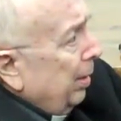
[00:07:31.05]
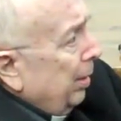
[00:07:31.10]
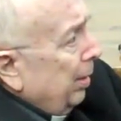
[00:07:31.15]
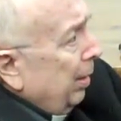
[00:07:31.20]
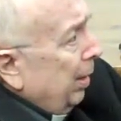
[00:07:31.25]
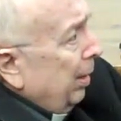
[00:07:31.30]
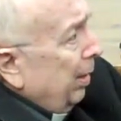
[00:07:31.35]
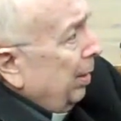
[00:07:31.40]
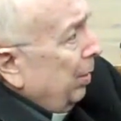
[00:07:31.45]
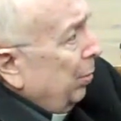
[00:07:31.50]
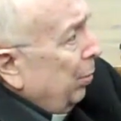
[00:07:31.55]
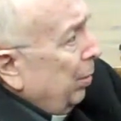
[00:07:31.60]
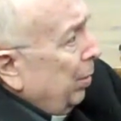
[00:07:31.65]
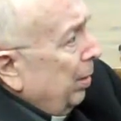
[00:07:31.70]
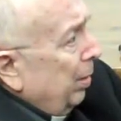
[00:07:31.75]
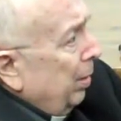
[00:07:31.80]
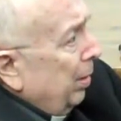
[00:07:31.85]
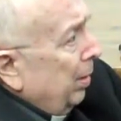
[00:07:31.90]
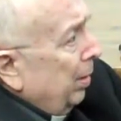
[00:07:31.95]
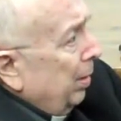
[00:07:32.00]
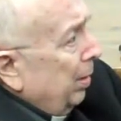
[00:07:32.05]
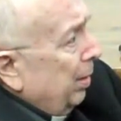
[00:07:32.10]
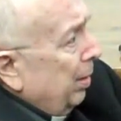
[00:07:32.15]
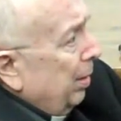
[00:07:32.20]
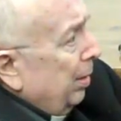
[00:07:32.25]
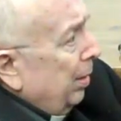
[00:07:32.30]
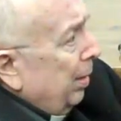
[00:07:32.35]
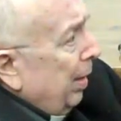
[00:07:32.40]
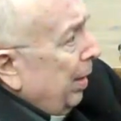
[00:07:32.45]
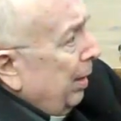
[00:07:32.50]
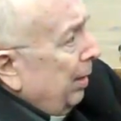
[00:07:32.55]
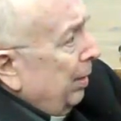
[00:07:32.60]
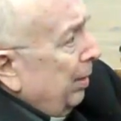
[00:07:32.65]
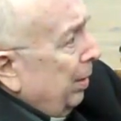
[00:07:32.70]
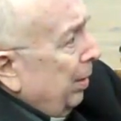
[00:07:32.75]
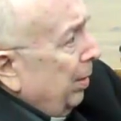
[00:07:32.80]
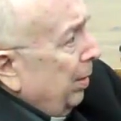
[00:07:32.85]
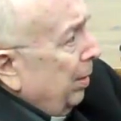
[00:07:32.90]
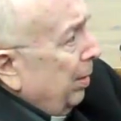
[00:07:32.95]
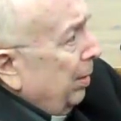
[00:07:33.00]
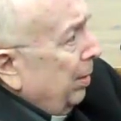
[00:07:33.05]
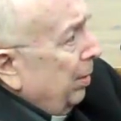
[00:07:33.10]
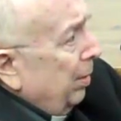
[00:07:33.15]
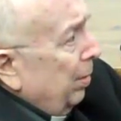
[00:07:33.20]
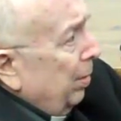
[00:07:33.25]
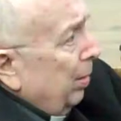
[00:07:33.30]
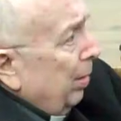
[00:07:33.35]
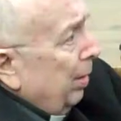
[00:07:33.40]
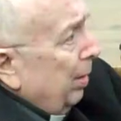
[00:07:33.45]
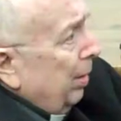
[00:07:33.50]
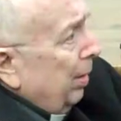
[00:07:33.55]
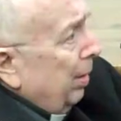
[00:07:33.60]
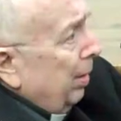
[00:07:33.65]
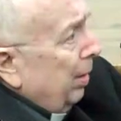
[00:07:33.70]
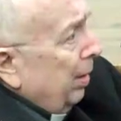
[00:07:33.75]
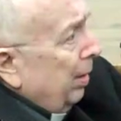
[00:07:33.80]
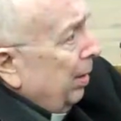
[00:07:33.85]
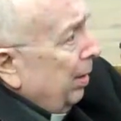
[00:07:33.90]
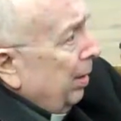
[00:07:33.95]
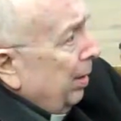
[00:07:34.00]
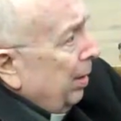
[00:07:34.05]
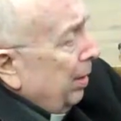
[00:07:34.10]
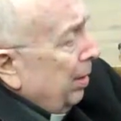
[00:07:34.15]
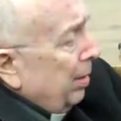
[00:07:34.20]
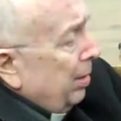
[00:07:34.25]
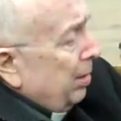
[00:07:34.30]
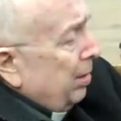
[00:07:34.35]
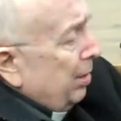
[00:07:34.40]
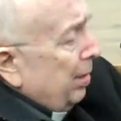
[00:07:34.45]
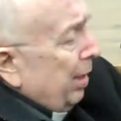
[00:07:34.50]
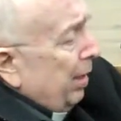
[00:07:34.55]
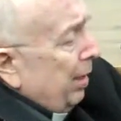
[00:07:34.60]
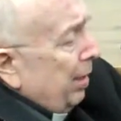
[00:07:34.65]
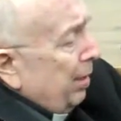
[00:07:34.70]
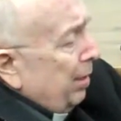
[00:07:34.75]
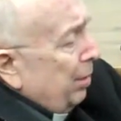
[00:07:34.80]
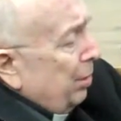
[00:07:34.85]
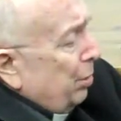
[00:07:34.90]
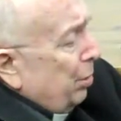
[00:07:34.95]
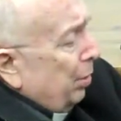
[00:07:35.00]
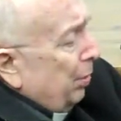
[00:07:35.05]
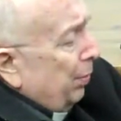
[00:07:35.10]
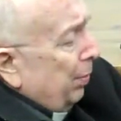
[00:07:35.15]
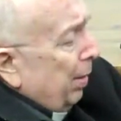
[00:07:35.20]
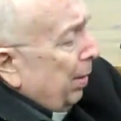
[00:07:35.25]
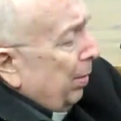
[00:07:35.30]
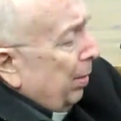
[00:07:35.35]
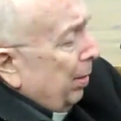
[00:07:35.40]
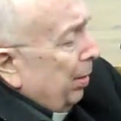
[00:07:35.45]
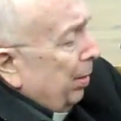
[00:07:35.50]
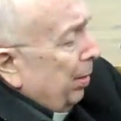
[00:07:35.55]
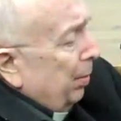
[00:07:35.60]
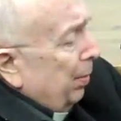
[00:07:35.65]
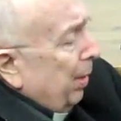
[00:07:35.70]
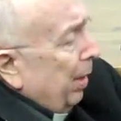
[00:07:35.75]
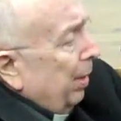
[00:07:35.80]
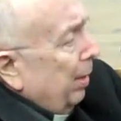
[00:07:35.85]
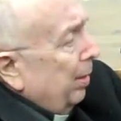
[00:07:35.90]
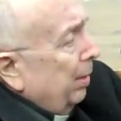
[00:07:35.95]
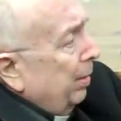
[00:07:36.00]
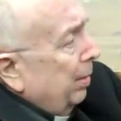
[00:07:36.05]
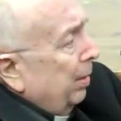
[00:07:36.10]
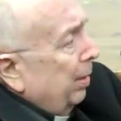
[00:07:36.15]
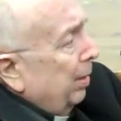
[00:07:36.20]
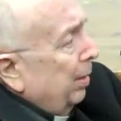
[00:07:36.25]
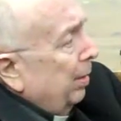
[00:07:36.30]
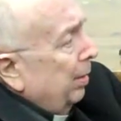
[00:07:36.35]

that it would enter into the stage of our humanity.